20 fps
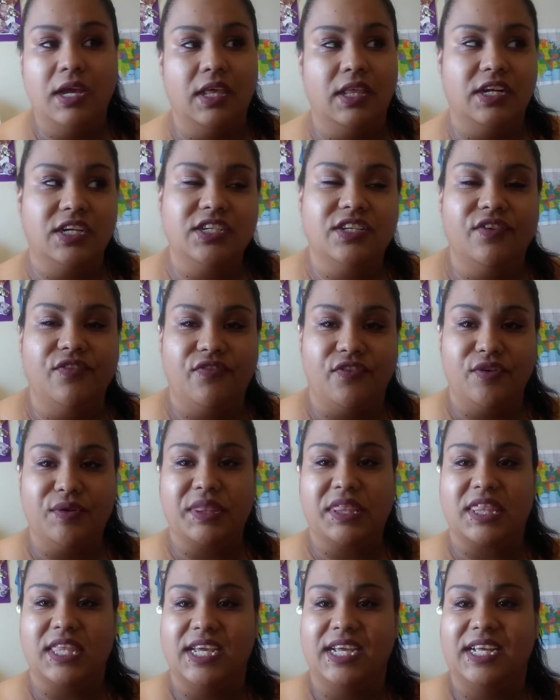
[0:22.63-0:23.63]
There's a
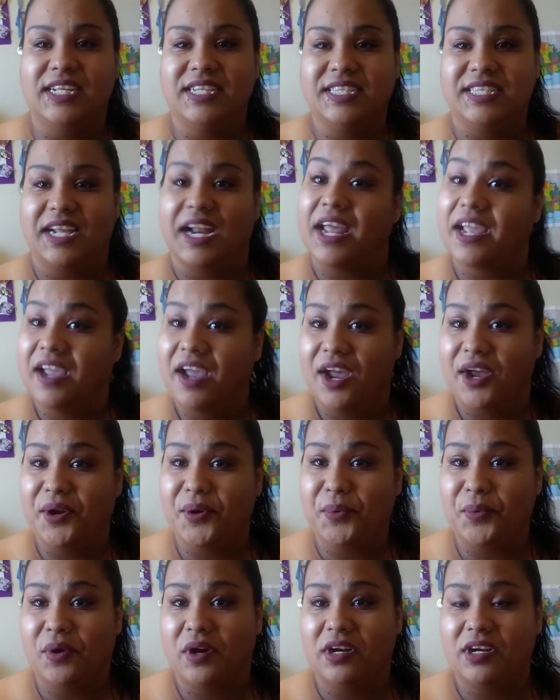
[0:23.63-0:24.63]
few things that I
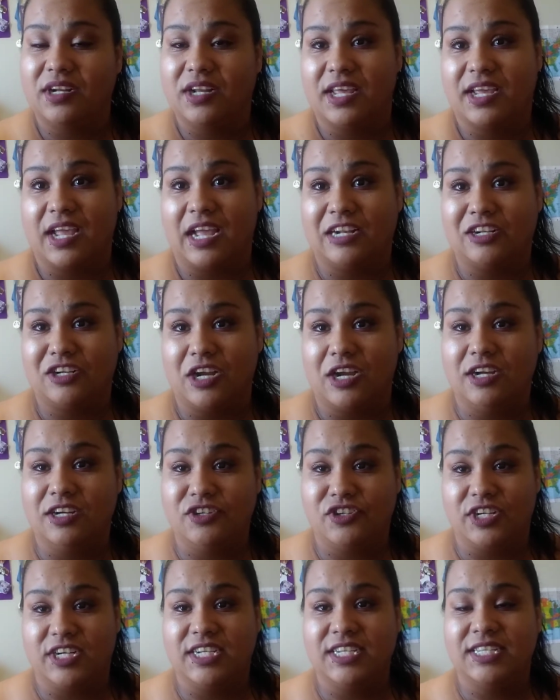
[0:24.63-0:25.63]
kind of want to
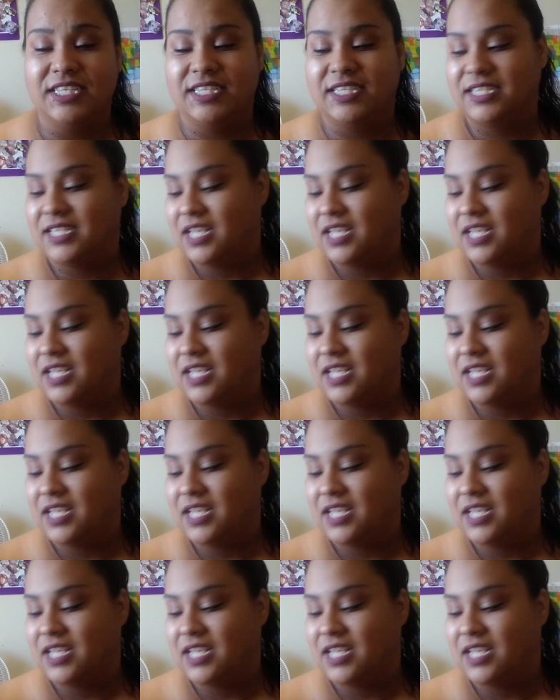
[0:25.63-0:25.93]
address.